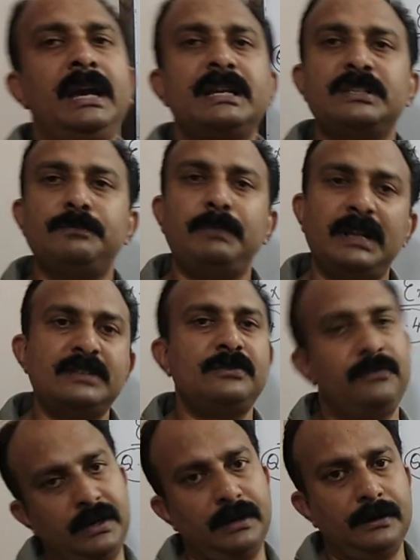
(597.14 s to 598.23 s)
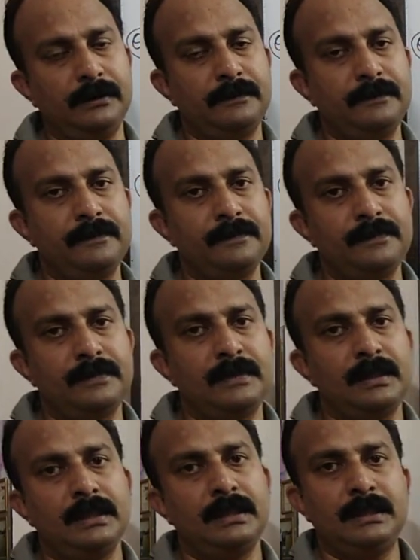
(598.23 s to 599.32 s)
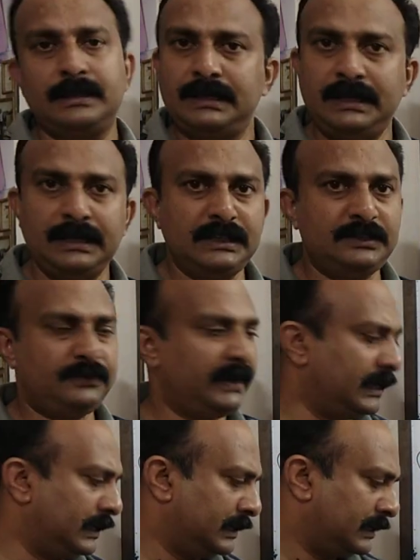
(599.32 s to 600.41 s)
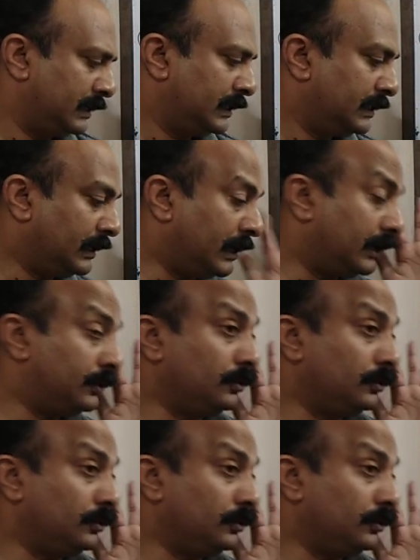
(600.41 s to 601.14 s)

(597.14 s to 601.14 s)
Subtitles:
x plus 1. In this way, there are